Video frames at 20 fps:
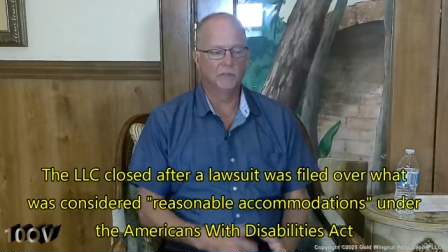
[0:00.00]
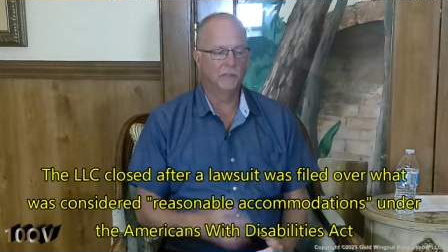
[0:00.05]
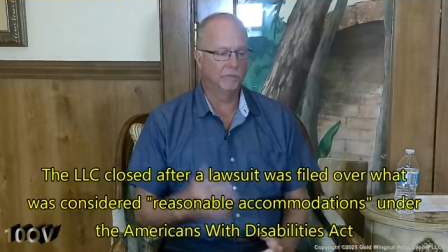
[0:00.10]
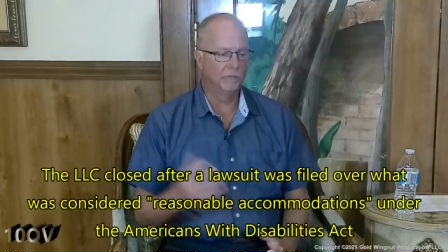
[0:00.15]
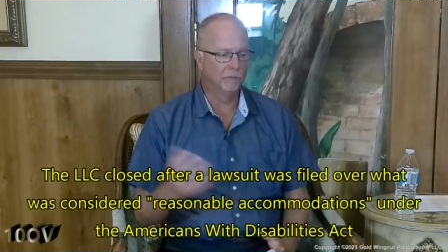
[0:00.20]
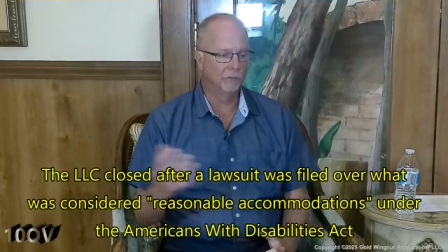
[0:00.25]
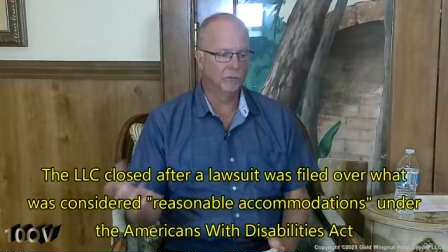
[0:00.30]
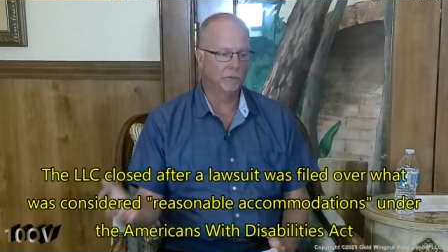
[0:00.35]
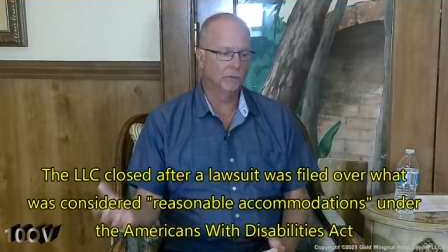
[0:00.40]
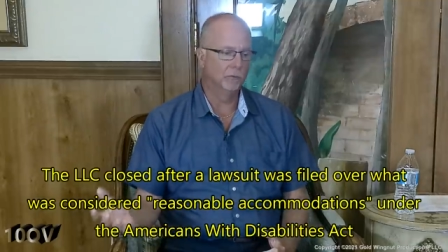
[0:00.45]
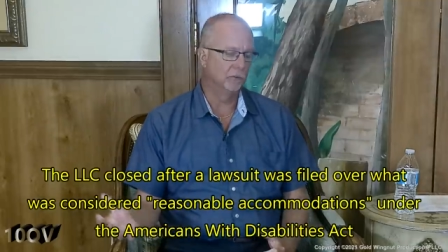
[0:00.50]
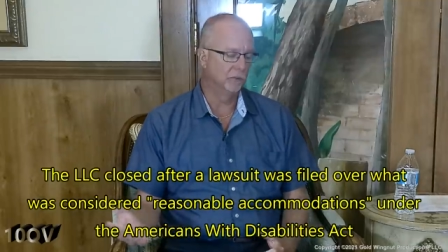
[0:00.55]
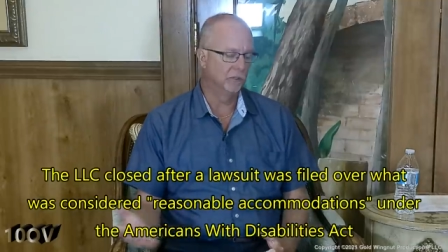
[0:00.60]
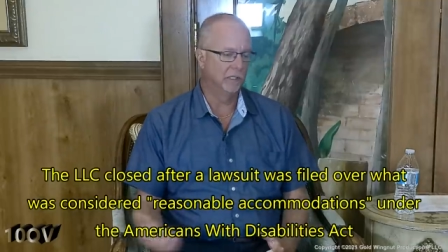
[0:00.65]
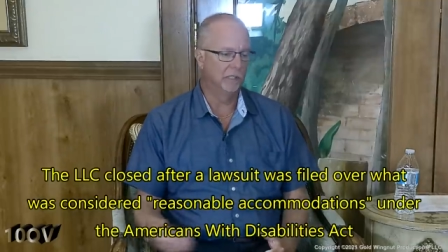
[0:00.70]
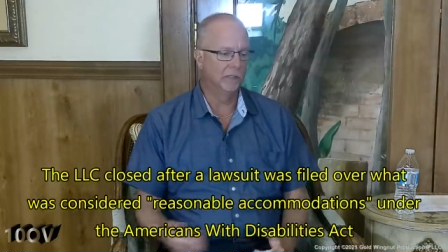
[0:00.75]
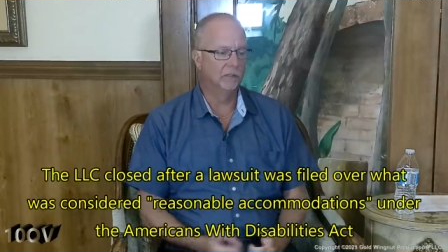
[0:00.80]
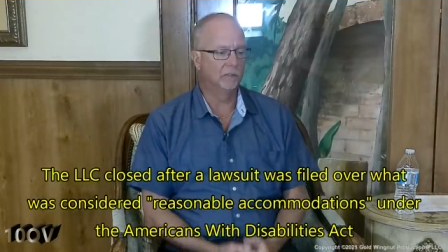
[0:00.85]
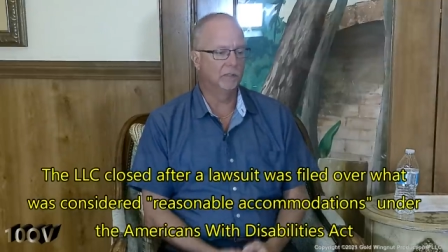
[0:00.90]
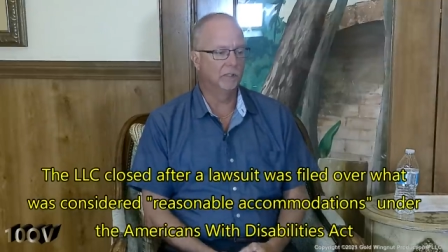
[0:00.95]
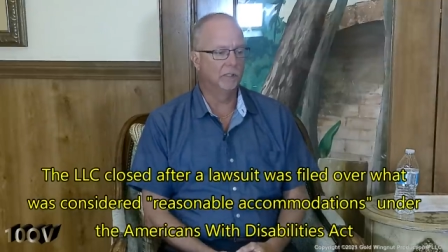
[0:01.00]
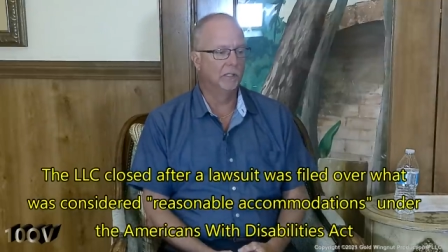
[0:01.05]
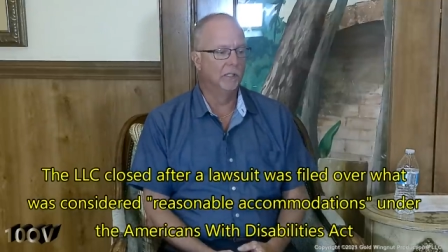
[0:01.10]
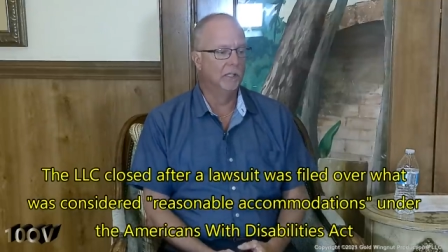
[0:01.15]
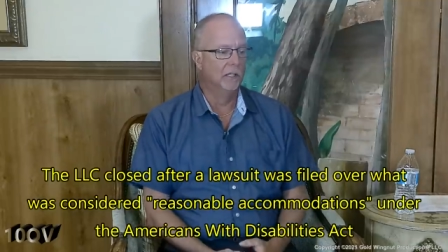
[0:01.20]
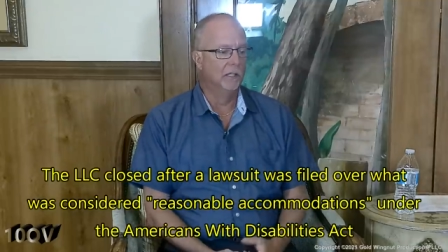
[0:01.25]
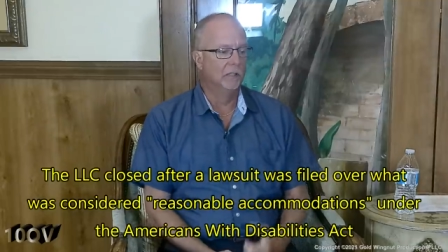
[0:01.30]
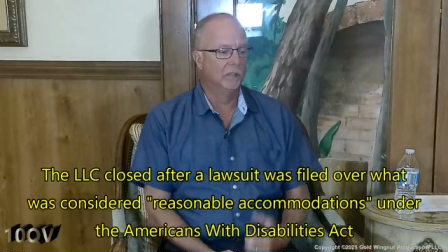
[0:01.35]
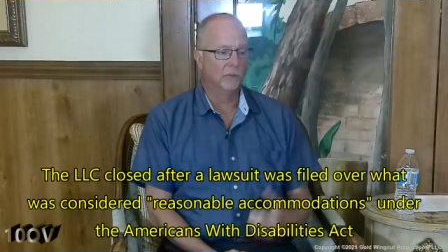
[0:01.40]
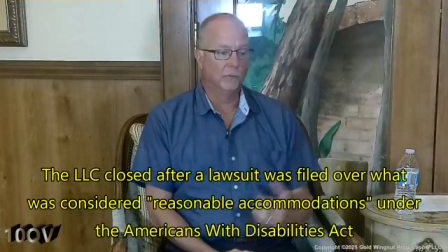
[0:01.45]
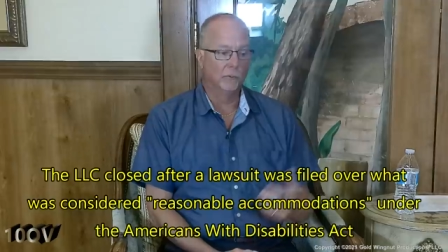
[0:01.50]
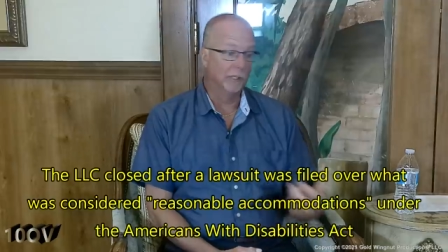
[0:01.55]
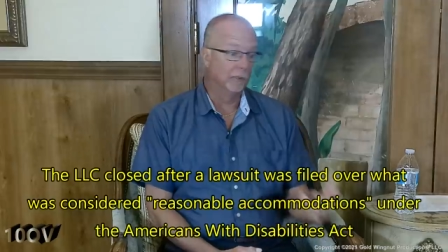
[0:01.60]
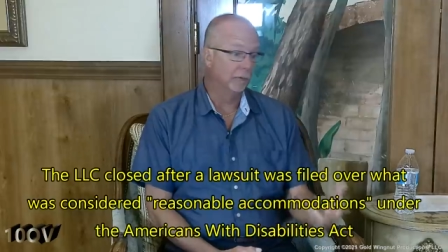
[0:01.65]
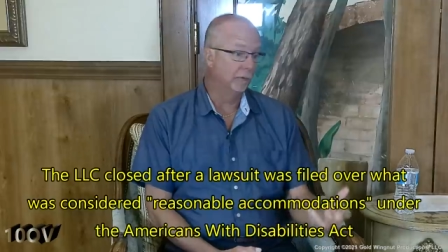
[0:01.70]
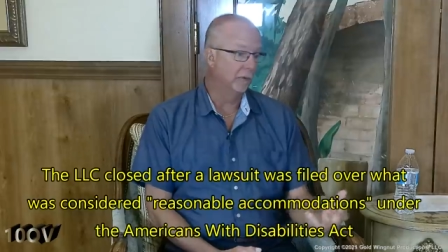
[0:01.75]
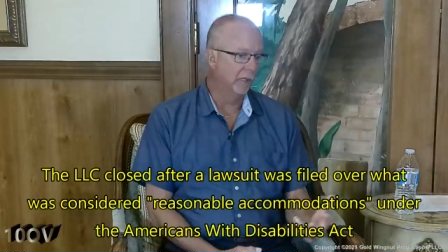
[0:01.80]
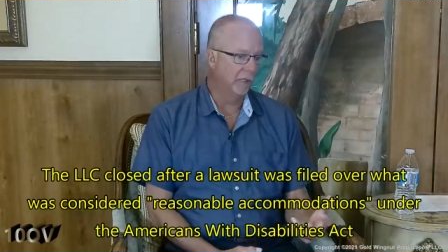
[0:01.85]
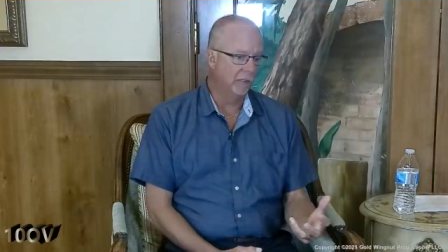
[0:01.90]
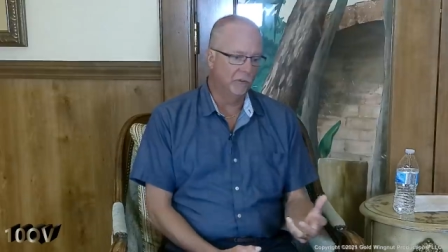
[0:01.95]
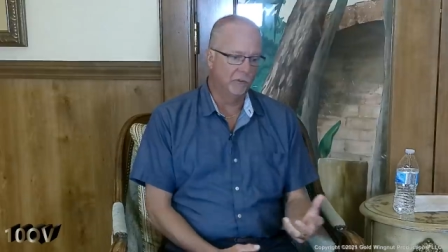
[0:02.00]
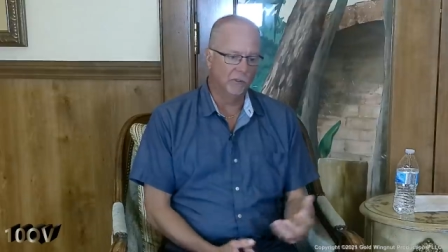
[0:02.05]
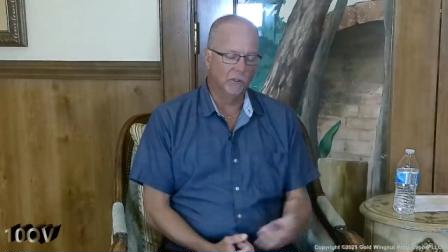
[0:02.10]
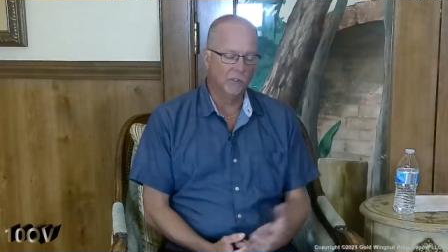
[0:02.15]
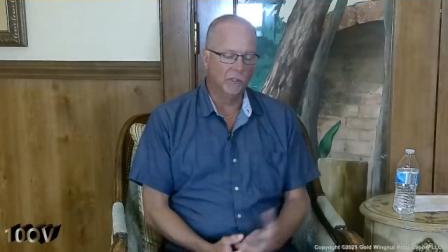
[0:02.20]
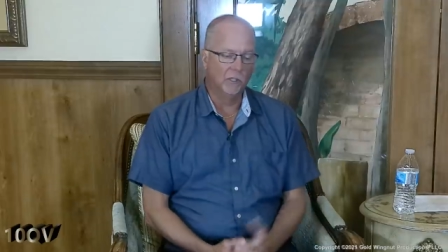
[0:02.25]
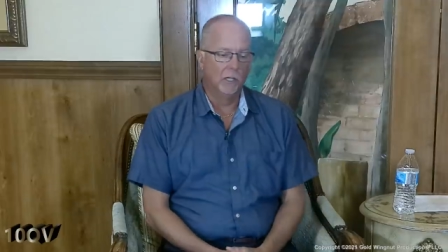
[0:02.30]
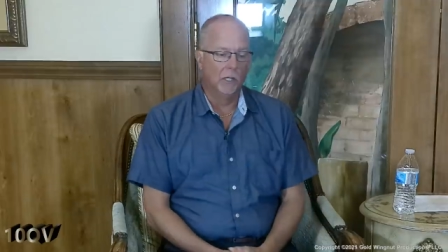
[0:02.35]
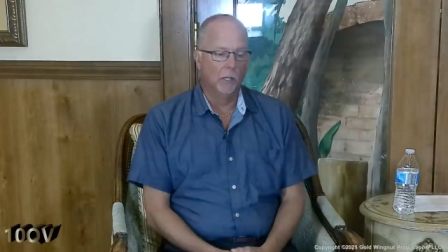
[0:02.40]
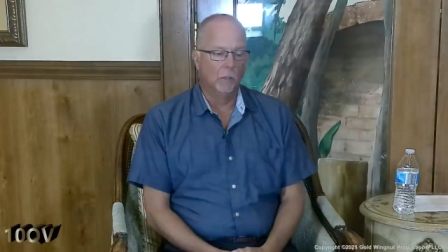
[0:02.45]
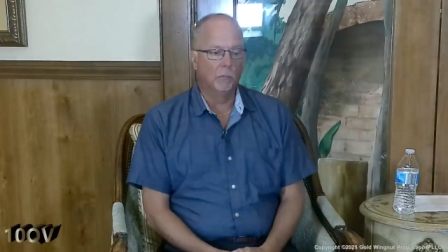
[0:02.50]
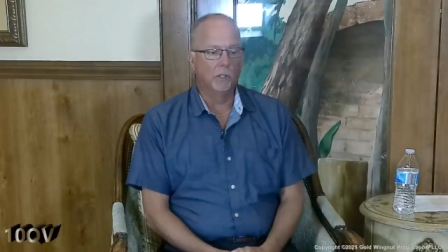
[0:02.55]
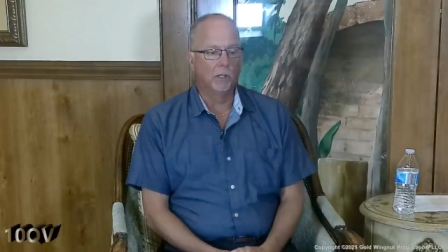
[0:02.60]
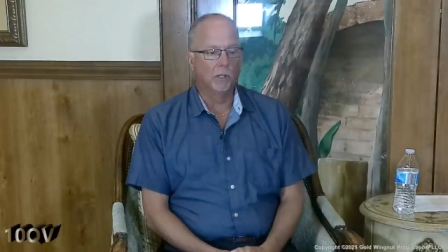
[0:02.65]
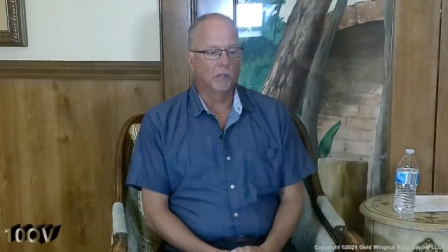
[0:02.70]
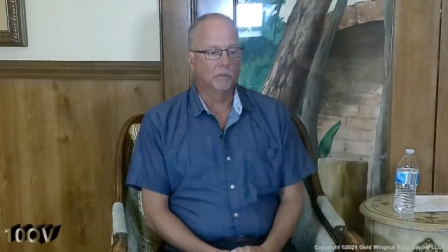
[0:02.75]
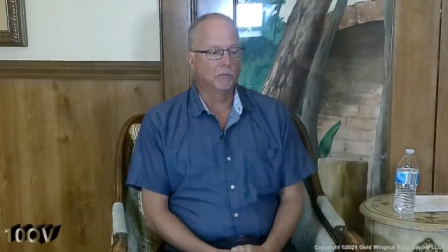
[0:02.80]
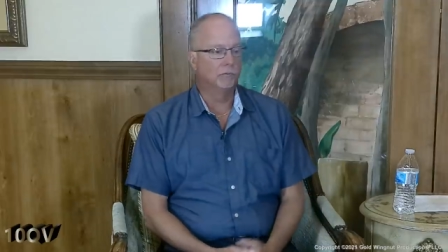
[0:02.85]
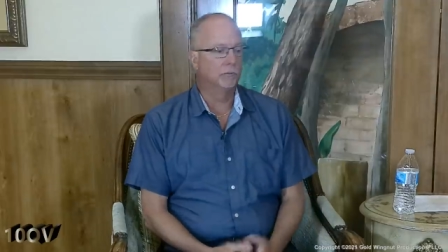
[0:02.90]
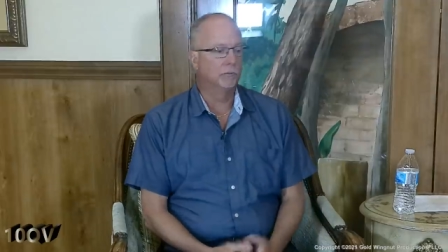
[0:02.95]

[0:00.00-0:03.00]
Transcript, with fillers: and the physical sense and the recreation, but also